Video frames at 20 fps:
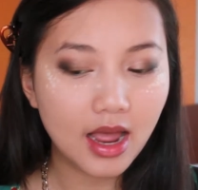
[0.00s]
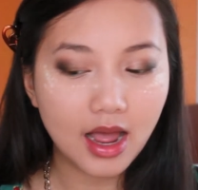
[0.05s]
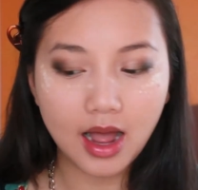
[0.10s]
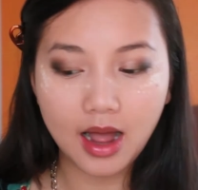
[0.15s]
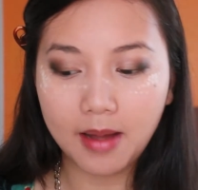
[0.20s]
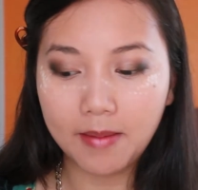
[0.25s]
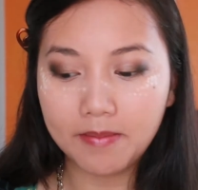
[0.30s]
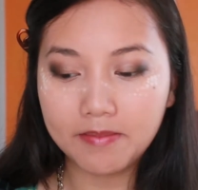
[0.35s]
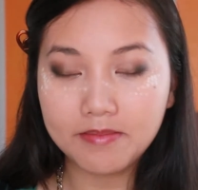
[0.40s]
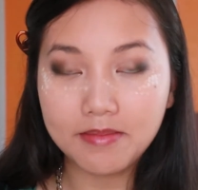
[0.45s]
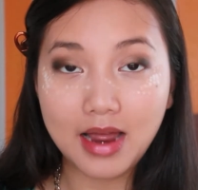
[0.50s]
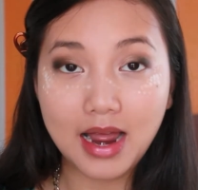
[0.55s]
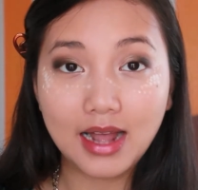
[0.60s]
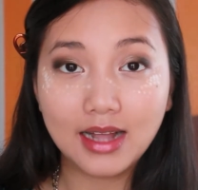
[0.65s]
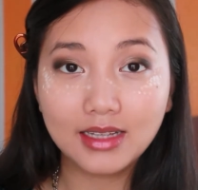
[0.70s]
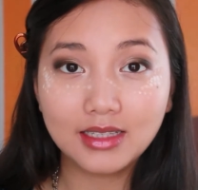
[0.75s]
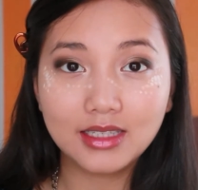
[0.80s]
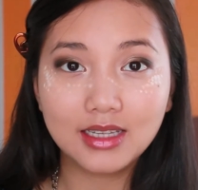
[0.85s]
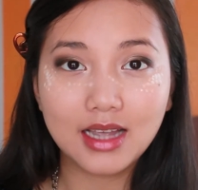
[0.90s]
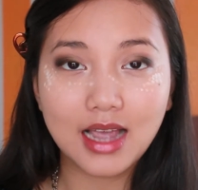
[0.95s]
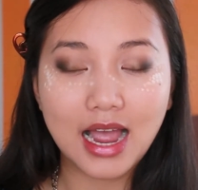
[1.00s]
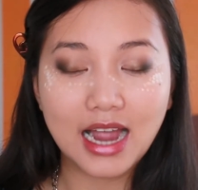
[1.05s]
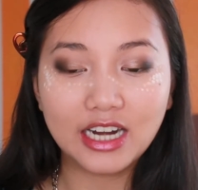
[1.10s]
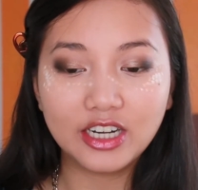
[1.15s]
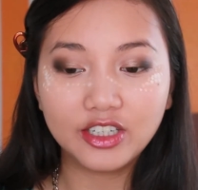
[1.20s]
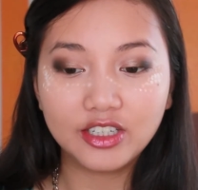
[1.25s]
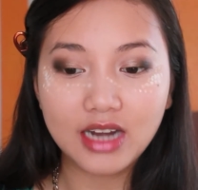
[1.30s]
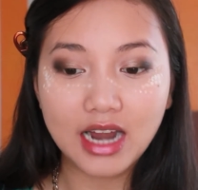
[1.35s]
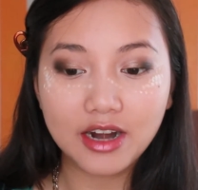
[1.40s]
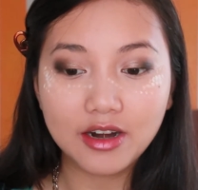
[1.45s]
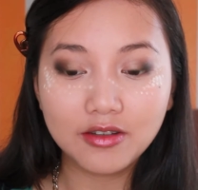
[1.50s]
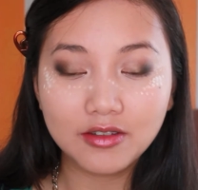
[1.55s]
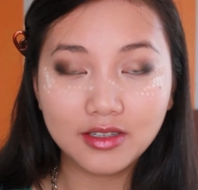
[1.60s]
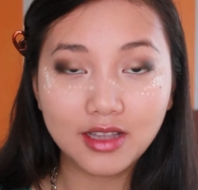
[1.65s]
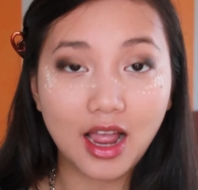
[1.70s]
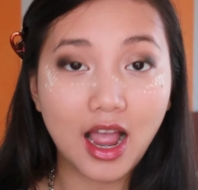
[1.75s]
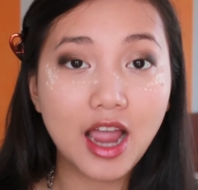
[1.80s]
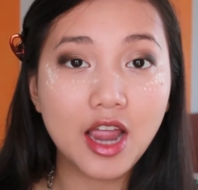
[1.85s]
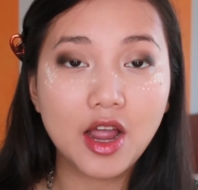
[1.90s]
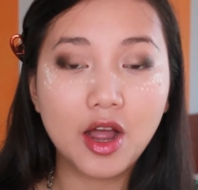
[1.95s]
matte eyeshadows
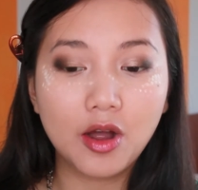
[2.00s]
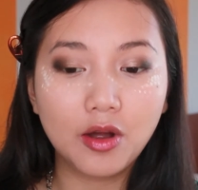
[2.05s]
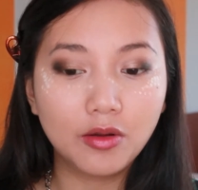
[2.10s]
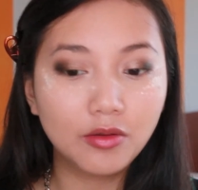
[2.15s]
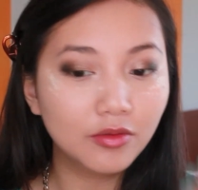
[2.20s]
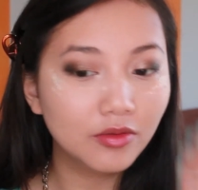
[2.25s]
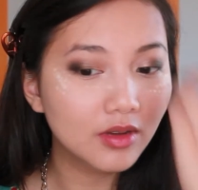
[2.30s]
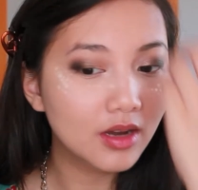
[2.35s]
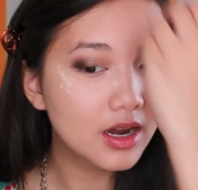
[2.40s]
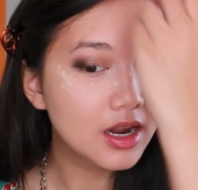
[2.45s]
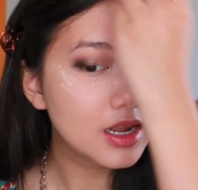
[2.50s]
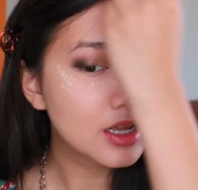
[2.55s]
that I own